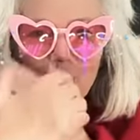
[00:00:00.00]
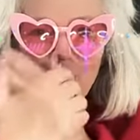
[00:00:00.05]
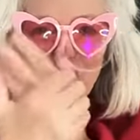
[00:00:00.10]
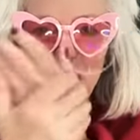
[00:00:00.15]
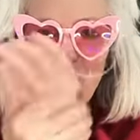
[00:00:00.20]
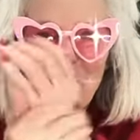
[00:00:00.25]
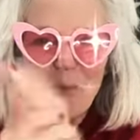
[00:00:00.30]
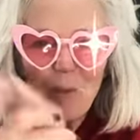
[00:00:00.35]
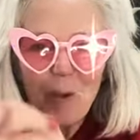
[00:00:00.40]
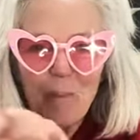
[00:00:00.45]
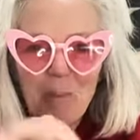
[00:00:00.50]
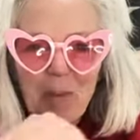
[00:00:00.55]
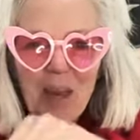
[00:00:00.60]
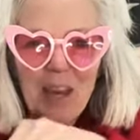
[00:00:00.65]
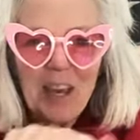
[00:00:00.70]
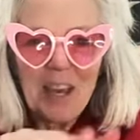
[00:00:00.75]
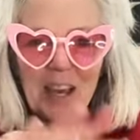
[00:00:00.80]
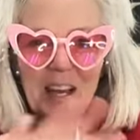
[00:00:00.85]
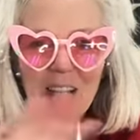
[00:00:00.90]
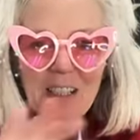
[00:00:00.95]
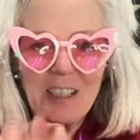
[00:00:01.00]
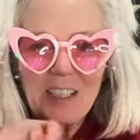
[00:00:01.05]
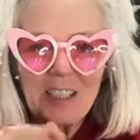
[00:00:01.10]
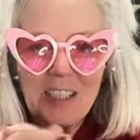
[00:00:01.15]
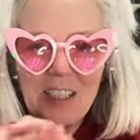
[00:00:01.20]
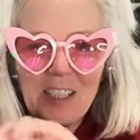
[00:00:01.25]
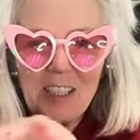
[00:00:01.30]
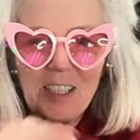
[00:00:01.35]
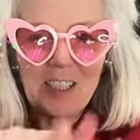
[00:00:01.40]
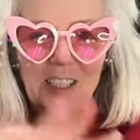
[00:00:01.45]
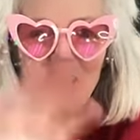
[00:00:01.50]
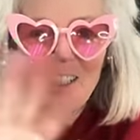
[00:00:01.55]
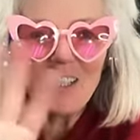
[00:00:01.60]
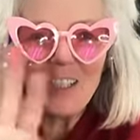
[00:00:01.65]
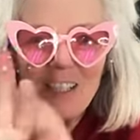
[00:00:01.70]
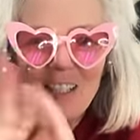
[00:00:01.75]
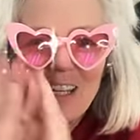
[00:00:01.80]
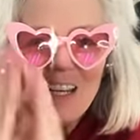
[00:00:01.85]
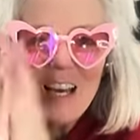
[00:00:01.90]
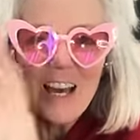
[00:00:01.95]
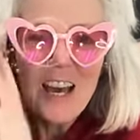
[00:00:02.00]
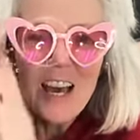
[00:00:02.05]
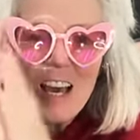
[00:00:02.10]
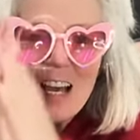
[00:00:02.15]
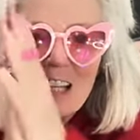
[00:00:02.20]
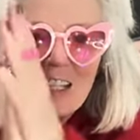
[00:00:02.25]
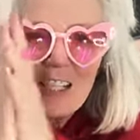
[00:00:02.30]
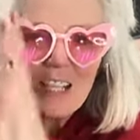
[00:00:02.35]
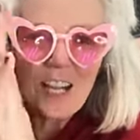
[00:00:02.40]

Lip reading: warm up the hands here and